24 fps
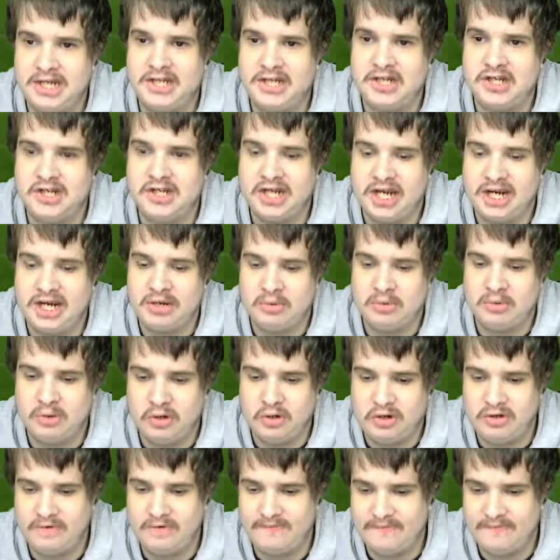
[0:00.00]

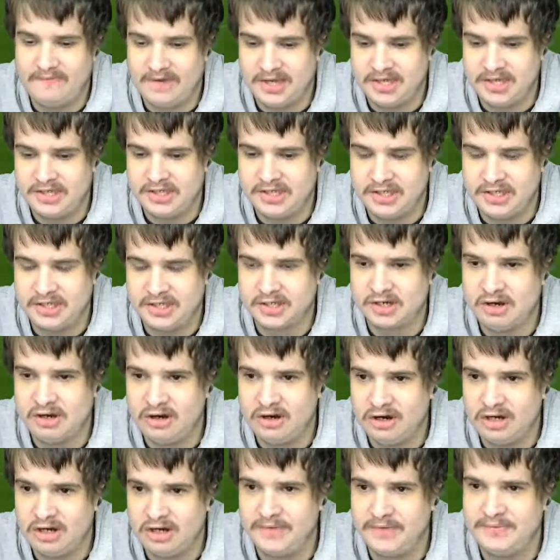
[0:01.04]
Cheltenham versus
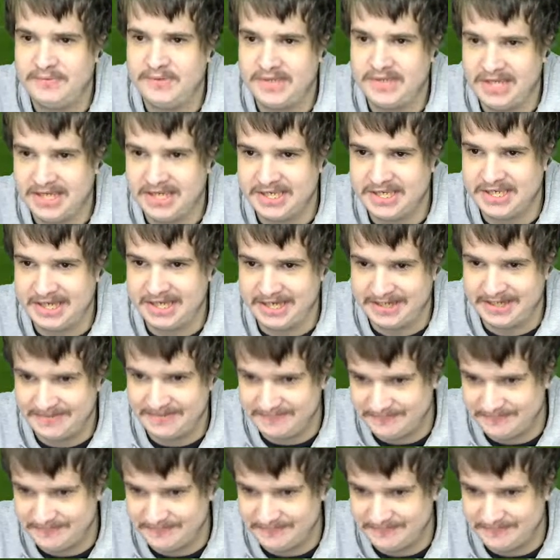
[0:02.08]
Cardiff City.